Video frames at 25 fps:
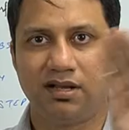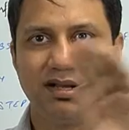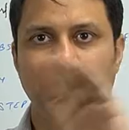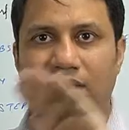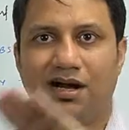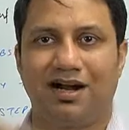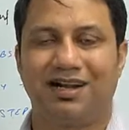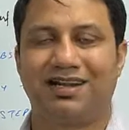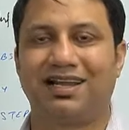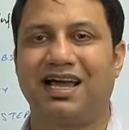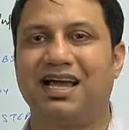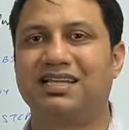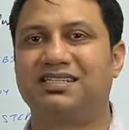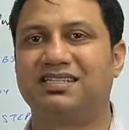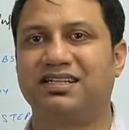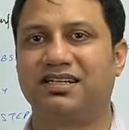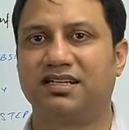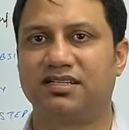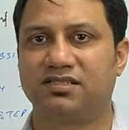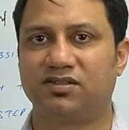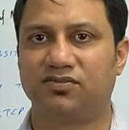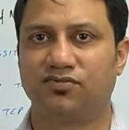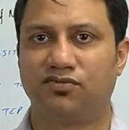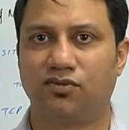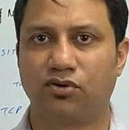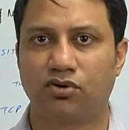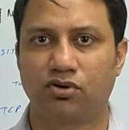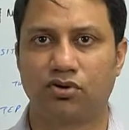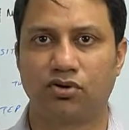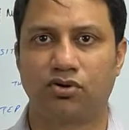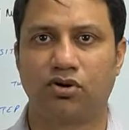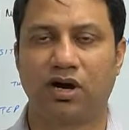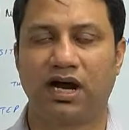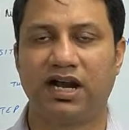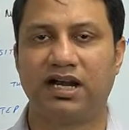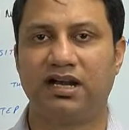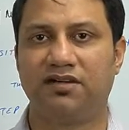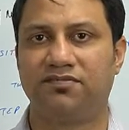attach it as a photo,
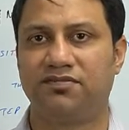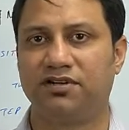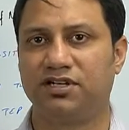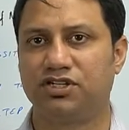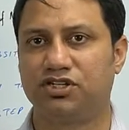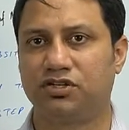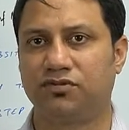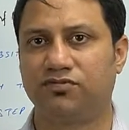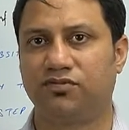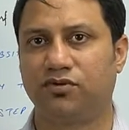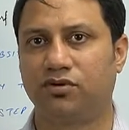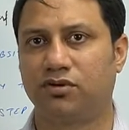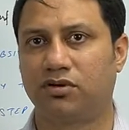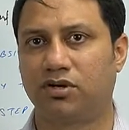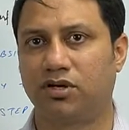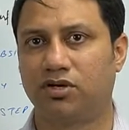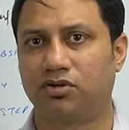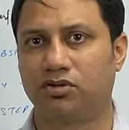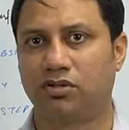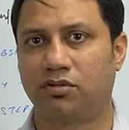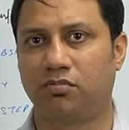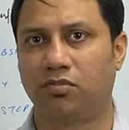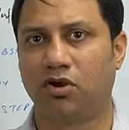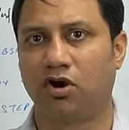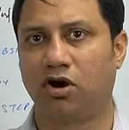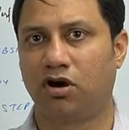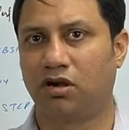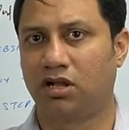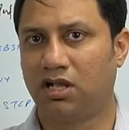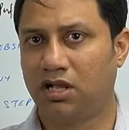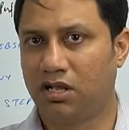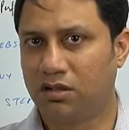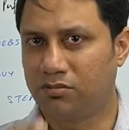high definition photo into the blog,